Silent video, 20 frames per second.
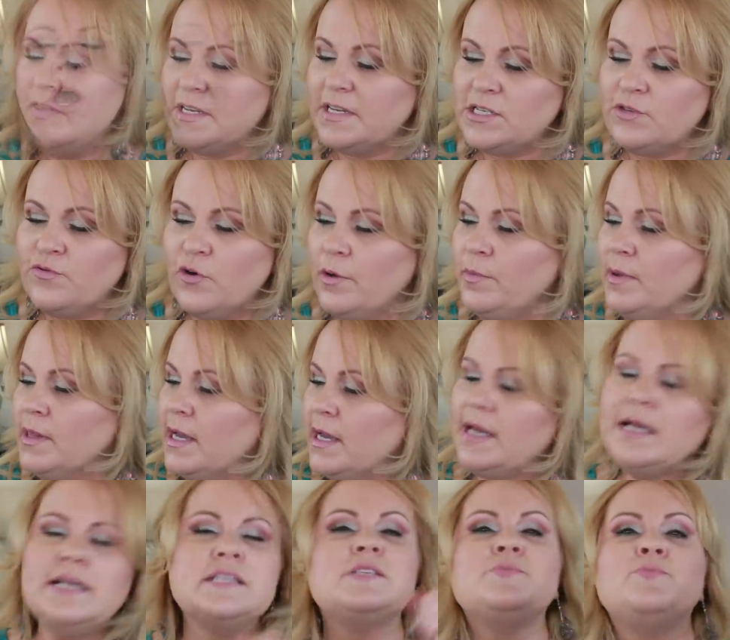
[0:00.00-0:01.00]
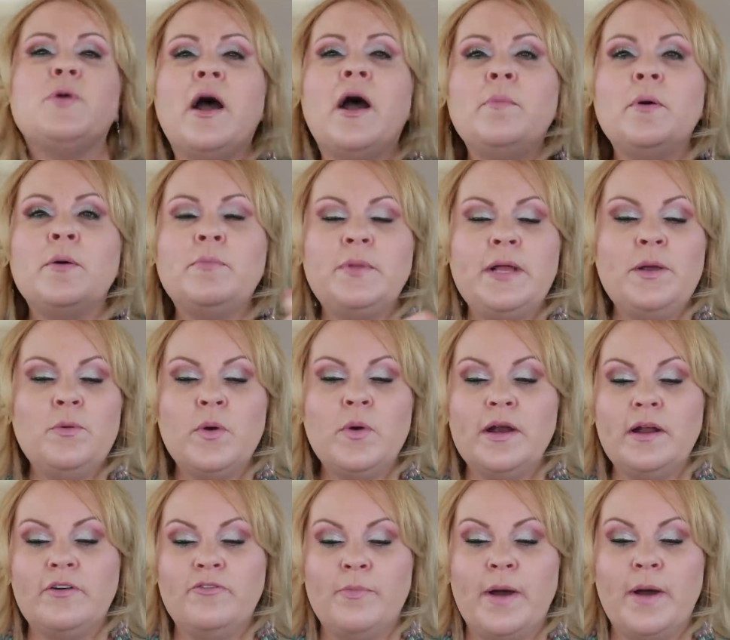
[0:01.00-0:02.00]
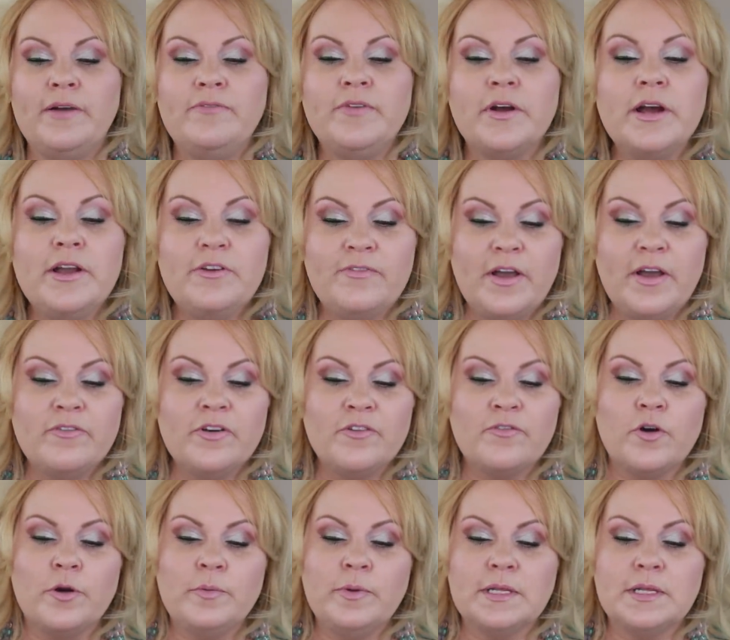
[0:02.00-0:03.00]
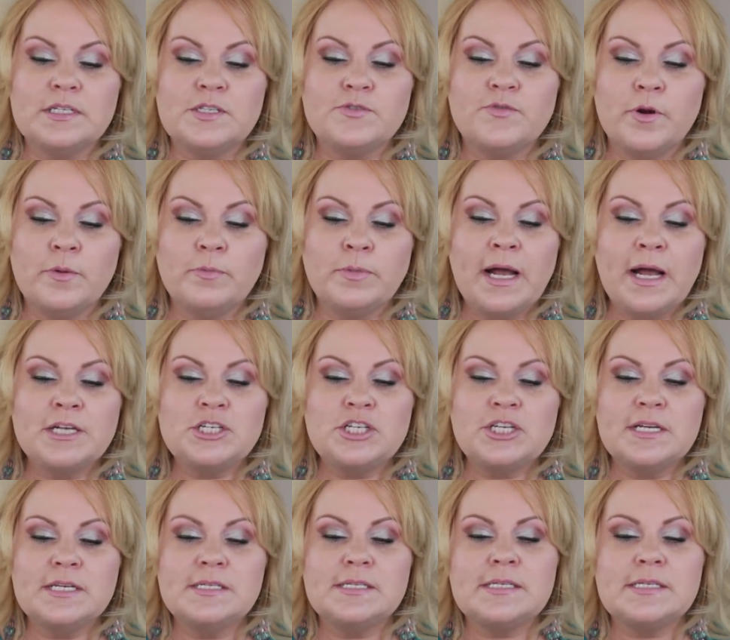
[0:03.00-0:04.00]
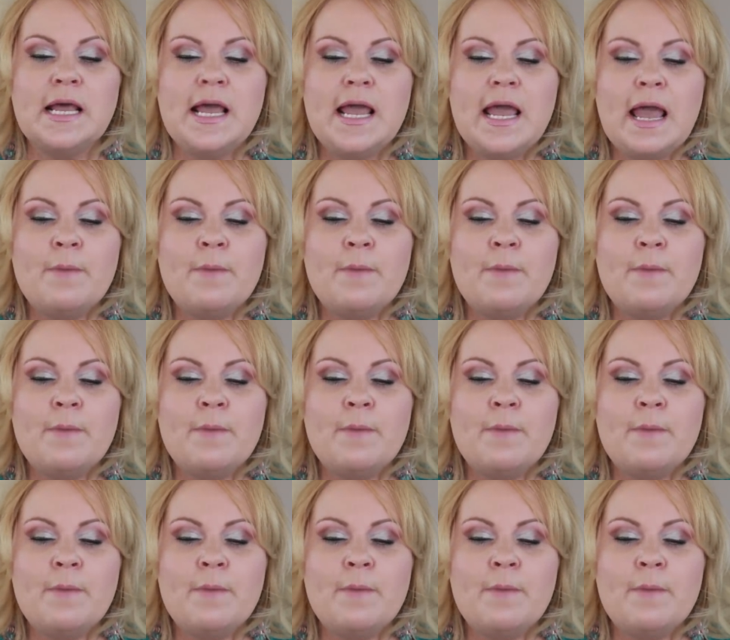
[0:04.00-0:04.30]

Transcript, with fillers: This formula is probably one of my very favorite formulas for blushes,